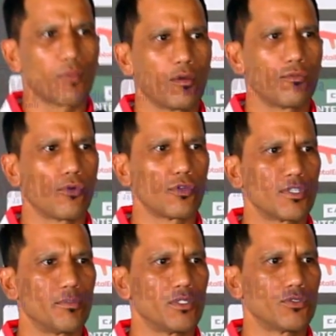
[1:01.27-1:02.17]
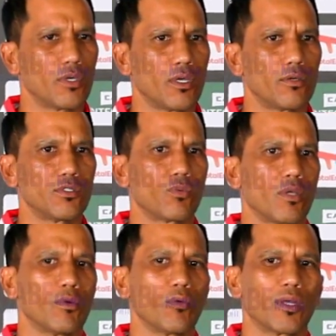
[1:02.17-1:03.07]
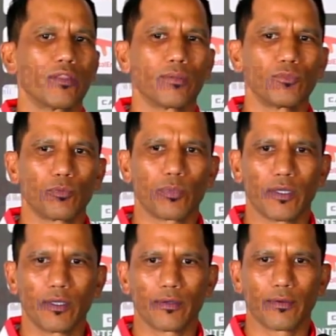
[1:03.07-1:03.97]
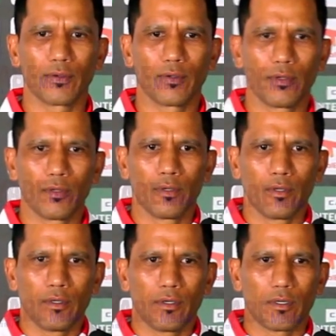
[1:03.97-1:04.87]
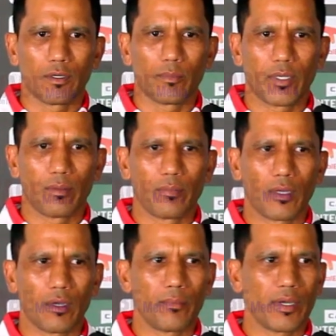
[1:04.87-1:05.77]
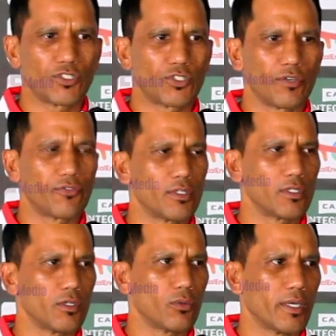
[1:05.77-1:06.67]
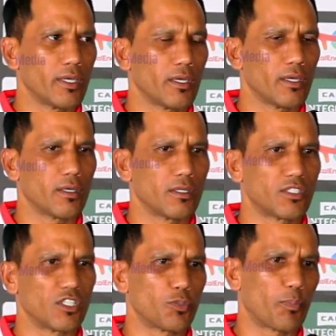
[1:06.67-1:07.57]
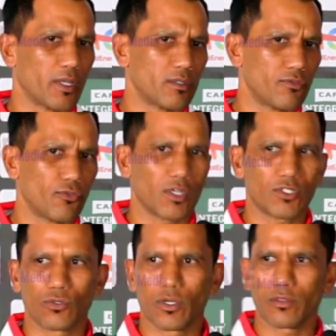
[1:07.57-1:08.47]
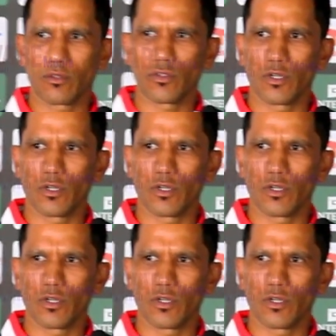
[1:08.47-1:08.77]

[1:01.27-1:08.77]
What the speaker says: force them into areas where we want them to play. But a match definitely where it's expected for us to get the 3